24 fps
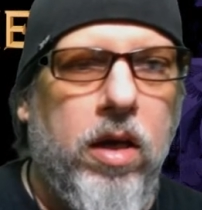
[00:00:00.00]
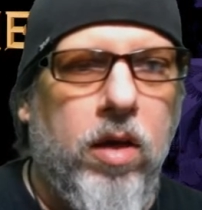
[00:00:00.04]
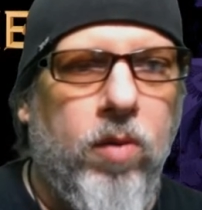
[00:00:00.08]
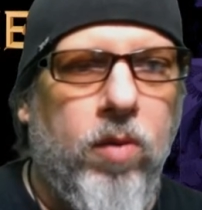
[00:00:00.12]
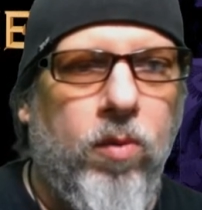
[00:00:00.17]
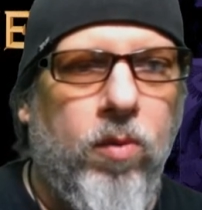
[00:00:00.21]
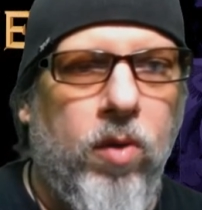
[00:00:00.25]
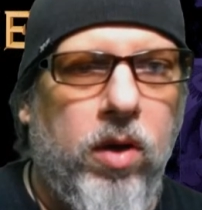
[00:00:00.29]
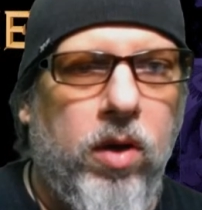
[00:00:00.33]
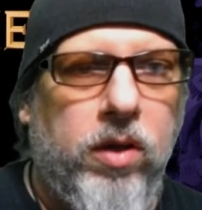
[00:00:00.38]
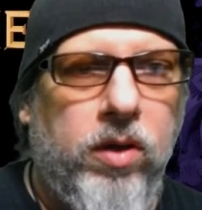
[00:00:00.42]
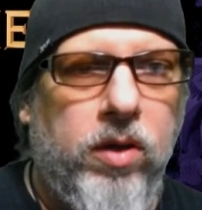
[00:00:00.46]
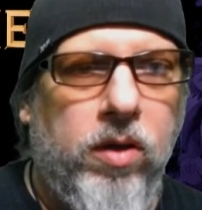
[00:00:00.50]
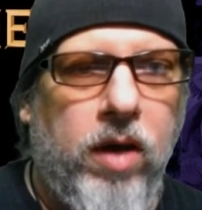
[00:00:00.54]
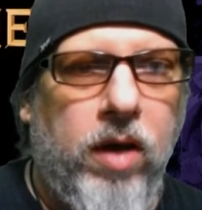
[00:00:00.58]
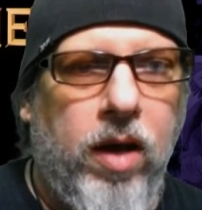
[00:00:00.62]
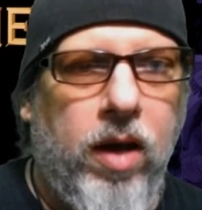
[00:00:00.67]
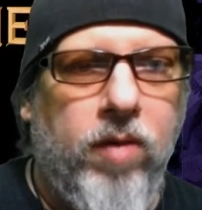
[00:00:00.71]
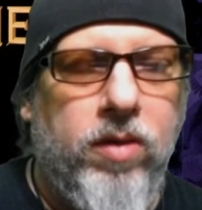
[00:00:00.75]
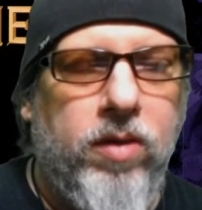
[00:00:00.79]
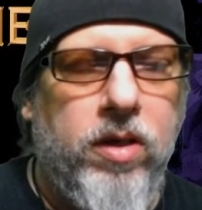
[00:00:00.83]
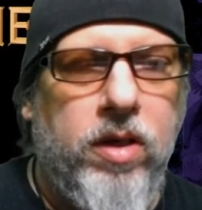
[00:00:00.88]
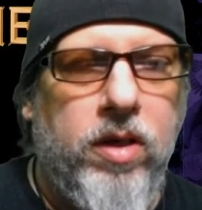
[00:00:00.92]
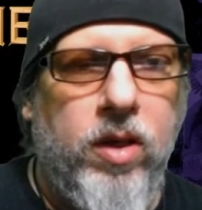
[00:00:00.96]
when you
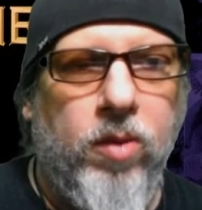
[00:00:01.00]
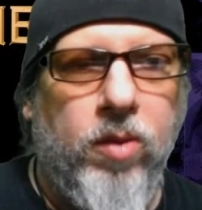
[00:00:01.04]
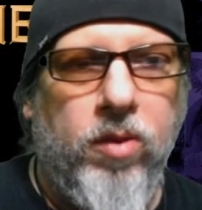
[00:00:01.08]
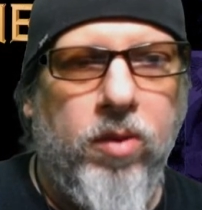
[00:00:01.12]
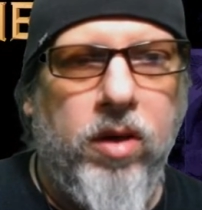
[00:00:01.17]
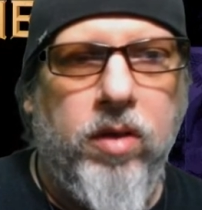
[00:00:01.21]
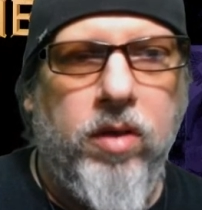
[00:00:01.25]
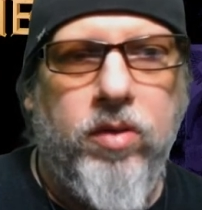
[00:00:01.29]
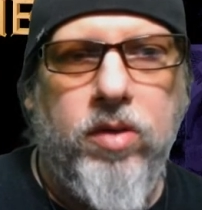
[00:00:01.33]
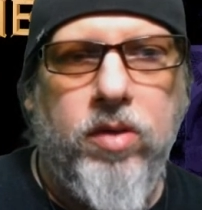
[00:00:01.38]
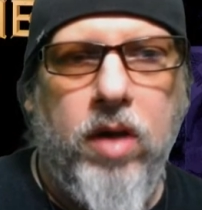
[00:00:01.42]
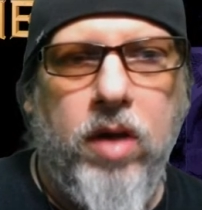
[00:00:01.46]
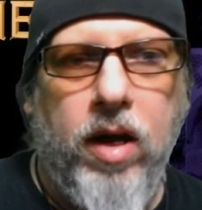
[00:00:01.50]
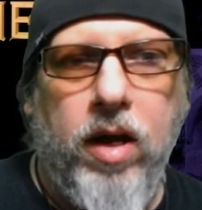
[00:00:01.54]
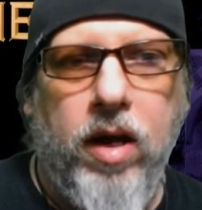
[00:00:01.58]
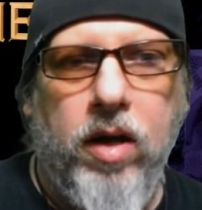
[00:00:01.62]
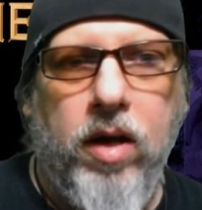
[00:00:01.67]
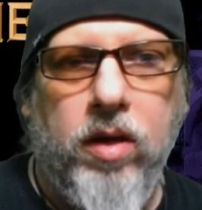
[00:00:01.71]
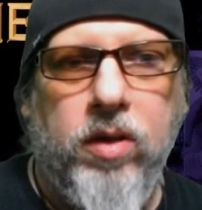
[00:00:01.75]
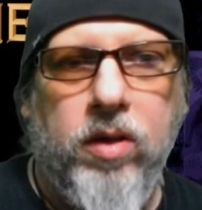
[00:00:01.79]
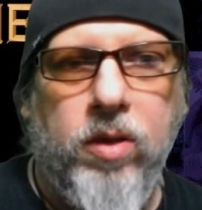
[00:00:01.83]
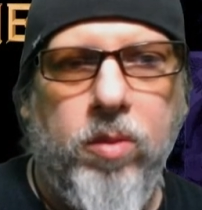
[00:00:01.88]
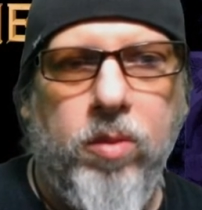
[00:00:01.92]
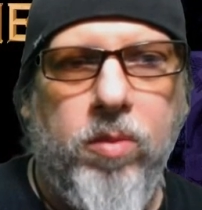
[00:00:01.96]
have to deal with a
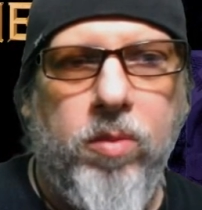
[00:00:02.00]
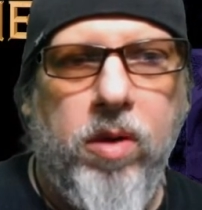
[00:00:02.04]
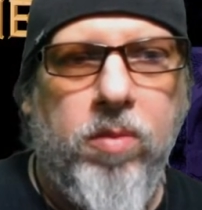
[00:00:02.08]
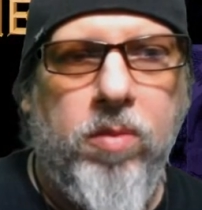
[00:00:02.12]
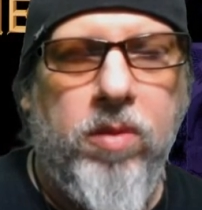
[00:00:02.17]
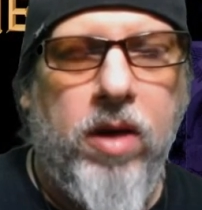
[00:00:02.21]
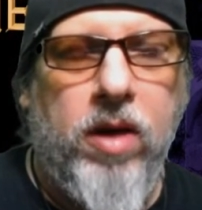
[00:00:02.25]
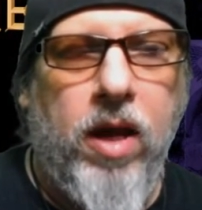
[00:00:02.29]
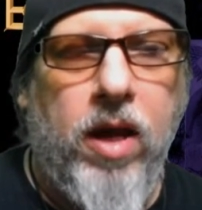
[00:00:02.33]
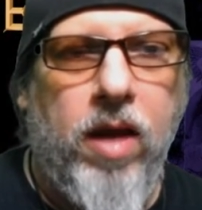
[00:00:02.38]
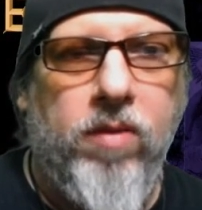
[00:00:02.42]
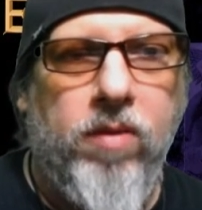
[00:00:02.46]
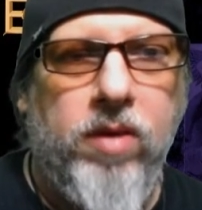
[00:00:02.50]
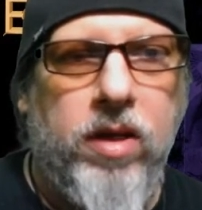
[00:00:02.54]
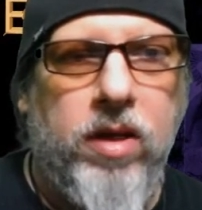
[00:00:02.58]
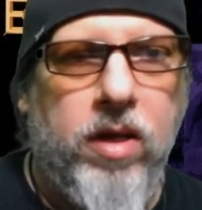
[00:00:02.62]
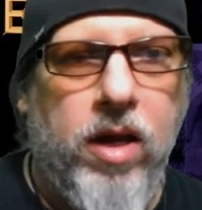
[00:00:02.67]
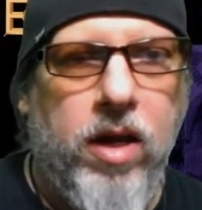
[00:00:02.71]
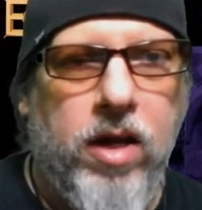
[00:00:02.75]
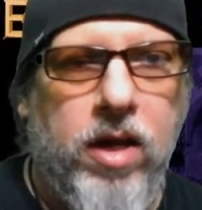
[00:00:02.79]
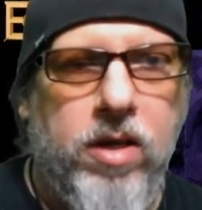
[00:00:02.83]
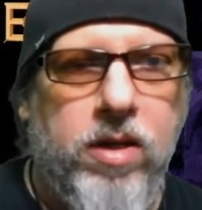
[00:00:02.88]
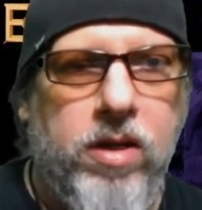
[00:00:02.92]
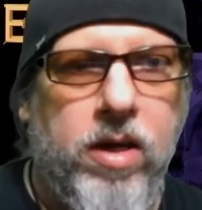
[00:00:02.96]
child who may be having
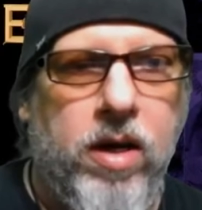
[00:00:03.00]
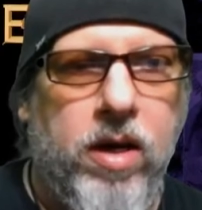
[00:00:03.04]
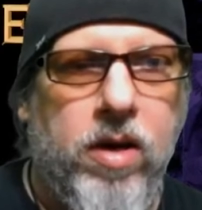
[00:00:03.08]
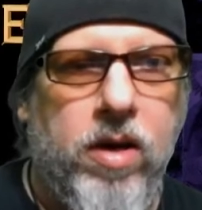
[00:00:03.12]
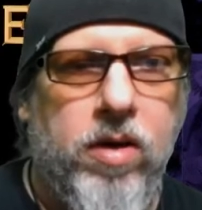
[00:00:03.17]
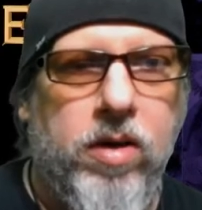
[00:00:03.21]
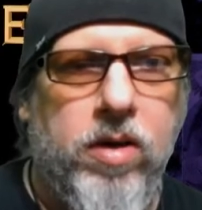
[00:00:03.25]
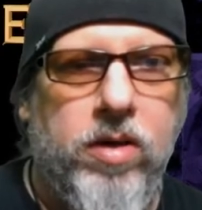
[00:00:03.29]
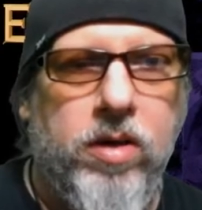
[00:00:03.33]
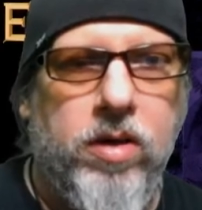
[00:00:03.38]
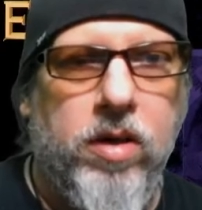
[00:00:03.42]
night terrors.